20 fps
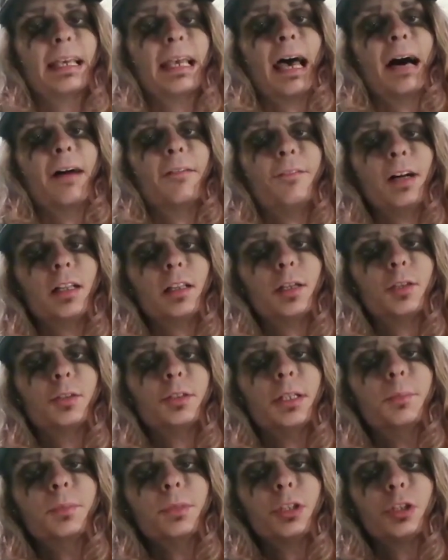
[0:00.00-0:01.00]
have followed
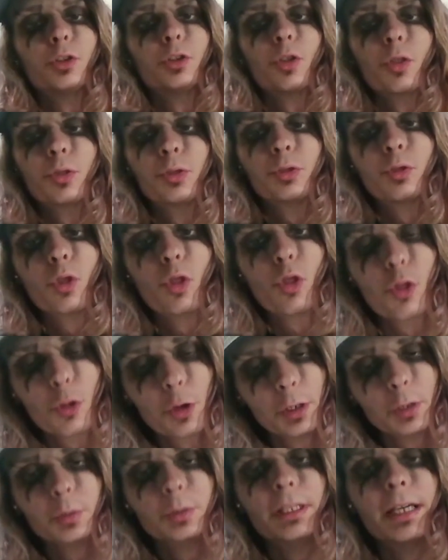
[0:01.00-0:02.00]
them
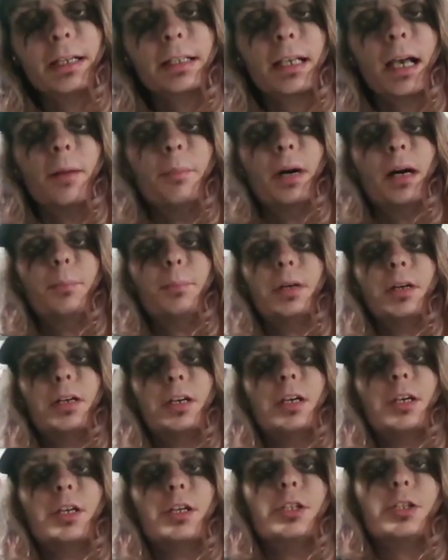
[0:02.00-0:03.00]
through the come up,
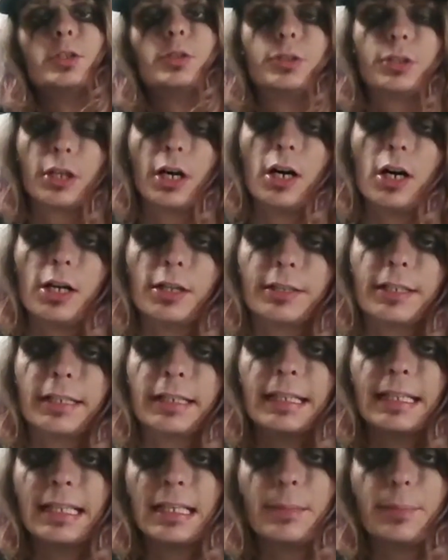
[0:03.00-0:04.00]
you saw all their
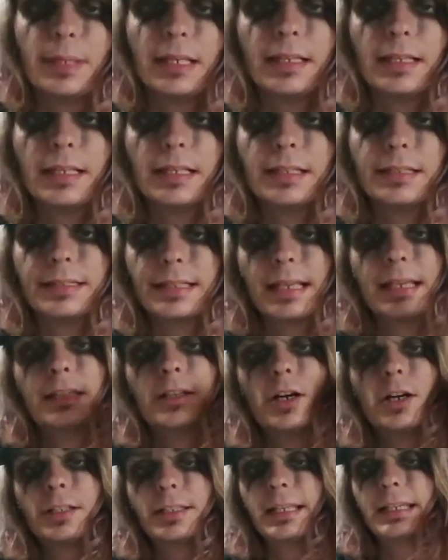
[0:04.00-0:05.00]
EPs and
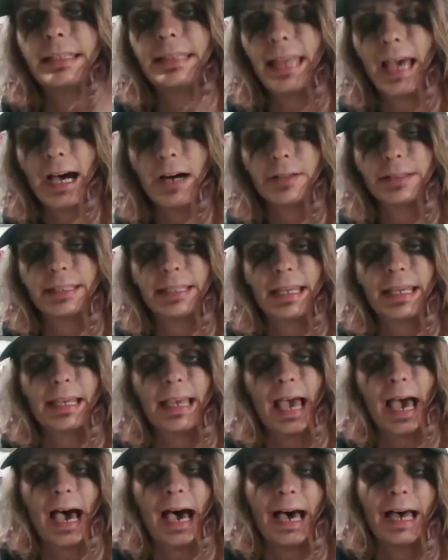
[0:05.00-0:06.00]
all the talent they
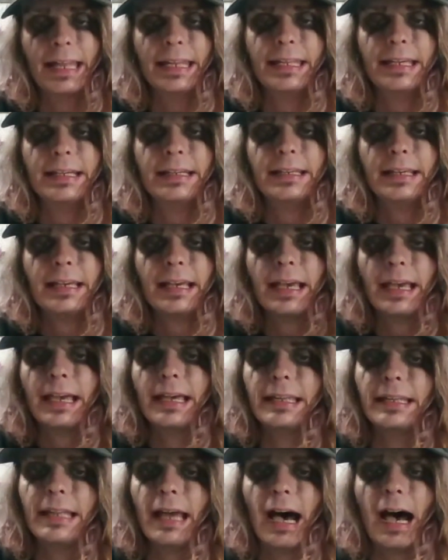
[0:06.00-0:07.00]
had.
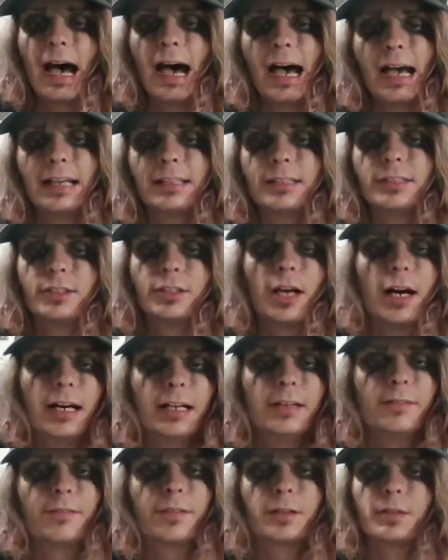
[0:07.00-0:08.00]
And I saw
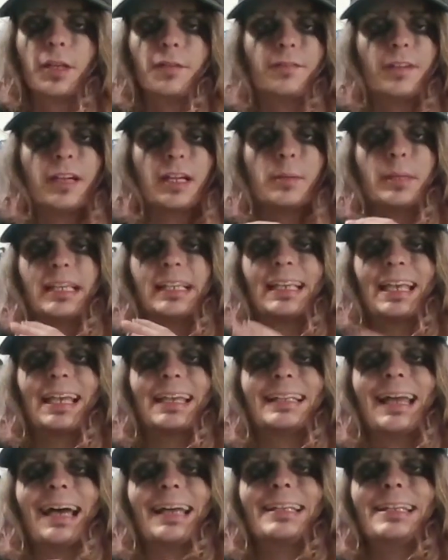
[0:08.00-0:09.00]
it from the very
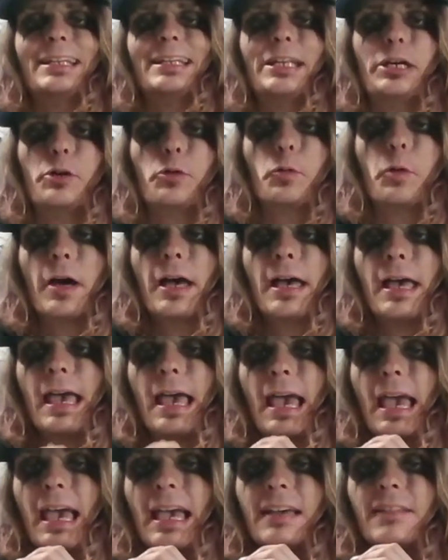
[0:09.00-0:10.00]
beginning. I knew.
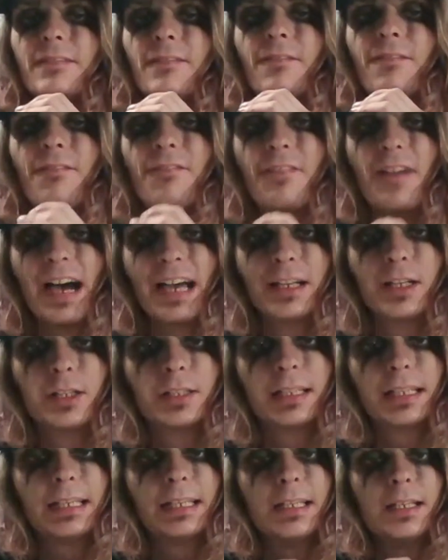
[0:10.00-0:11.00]
And
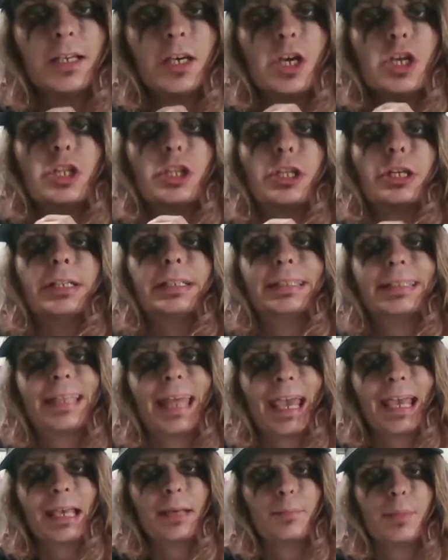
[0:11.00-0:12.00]
finally, their
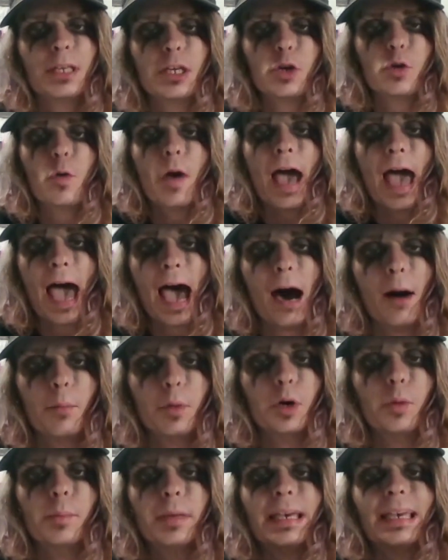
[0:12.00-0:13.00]
debut
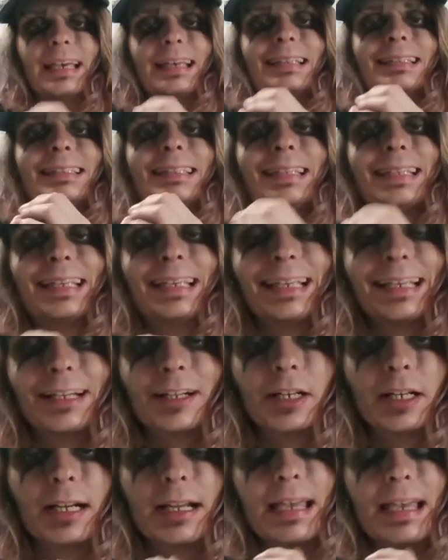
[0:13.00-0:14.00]
album is
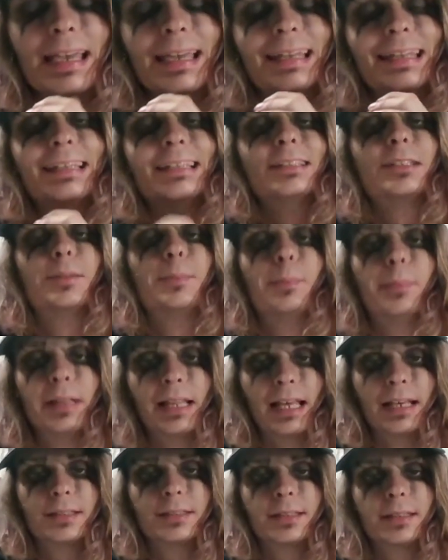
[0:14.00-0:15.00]
here. It is
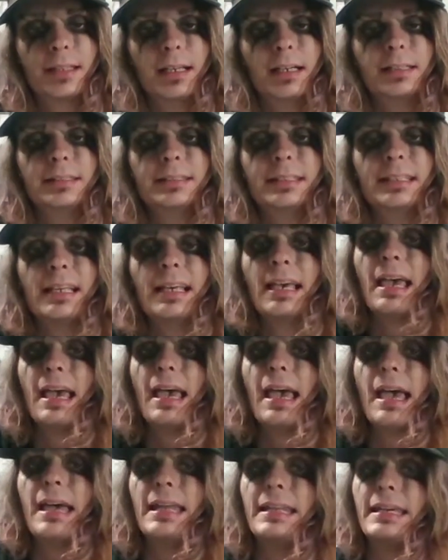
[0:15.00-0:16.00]
blessed us.
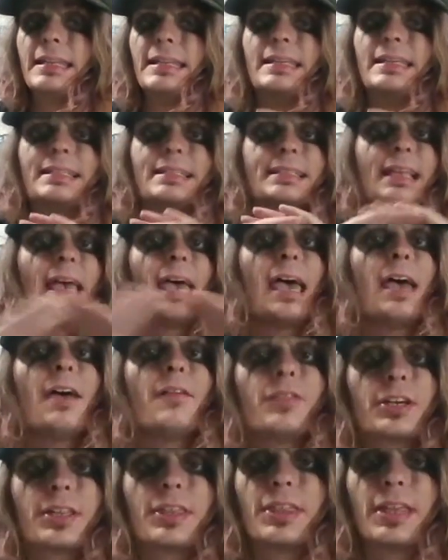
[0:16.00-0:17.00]
And it is
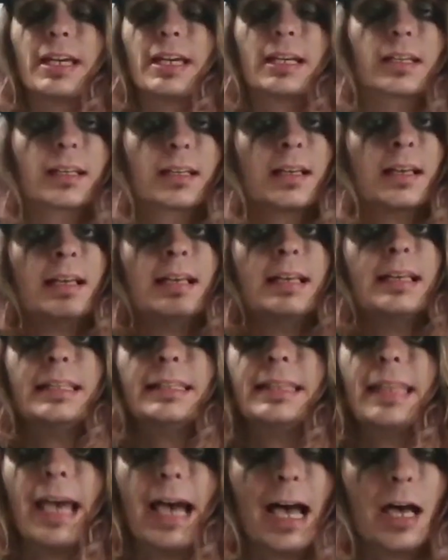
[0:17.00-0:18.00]
everything
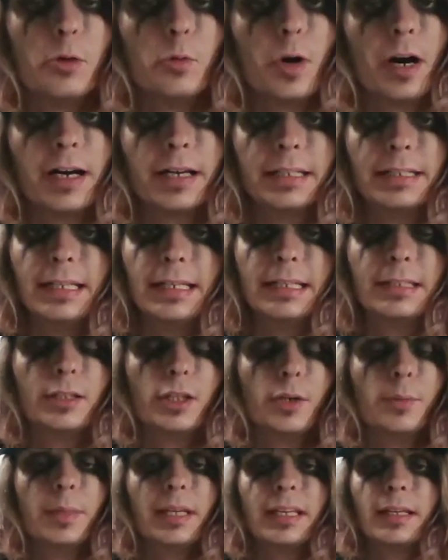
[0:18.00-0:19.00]
that I wanted it
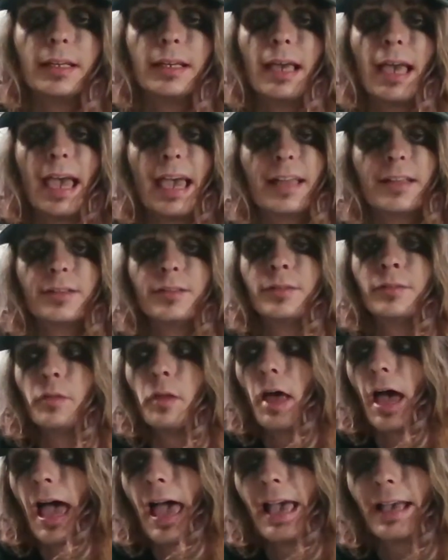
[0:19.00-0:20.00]
to be and
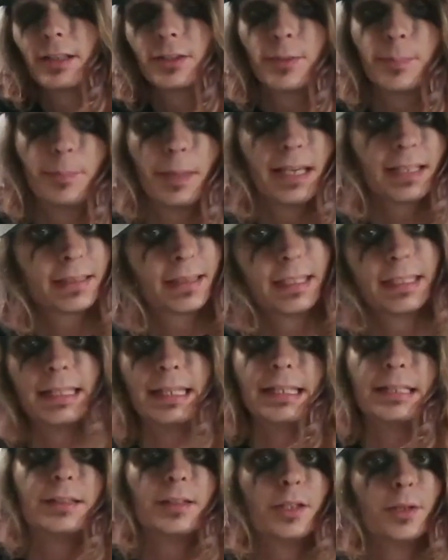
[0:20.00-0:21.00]
expected
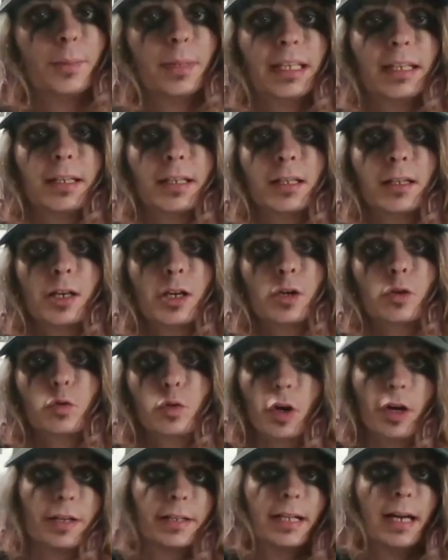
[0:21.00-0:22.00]
it to be
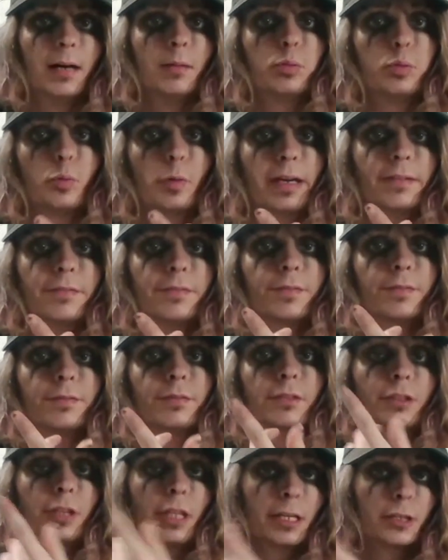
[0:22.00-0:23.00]
growing up with
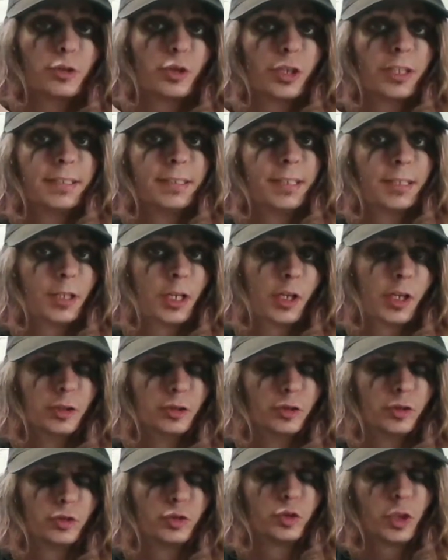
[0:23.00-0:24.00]
the
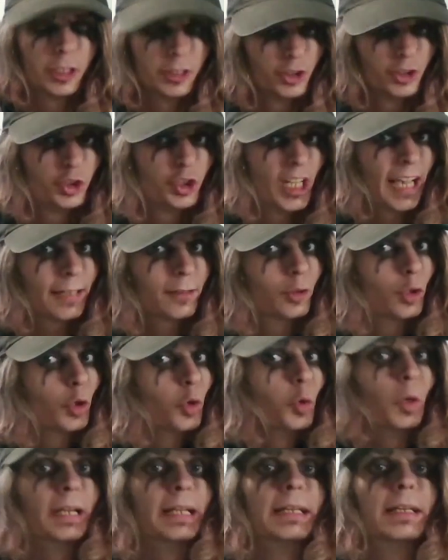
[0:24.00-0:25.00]

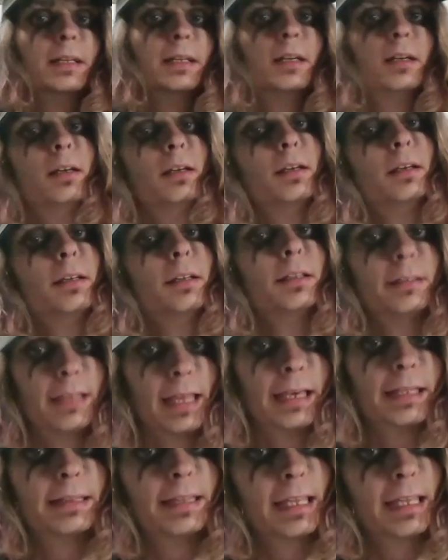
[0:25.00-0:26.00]
trajectory
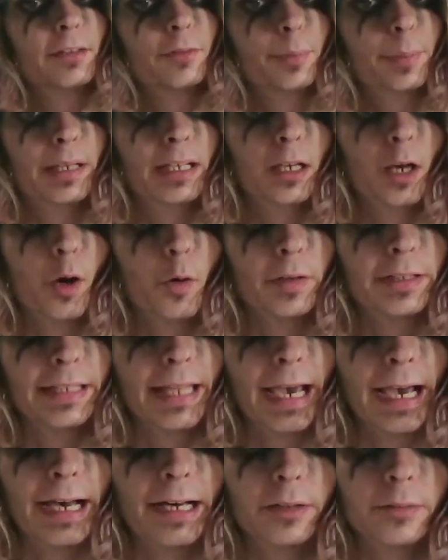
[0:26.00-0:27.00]
that they've been going
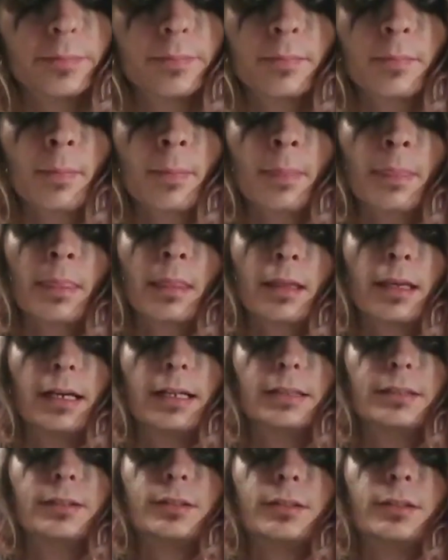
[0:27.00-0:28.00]
down.
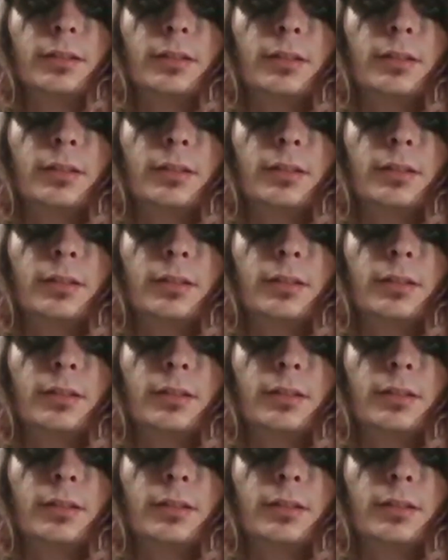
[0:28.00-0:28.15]
Because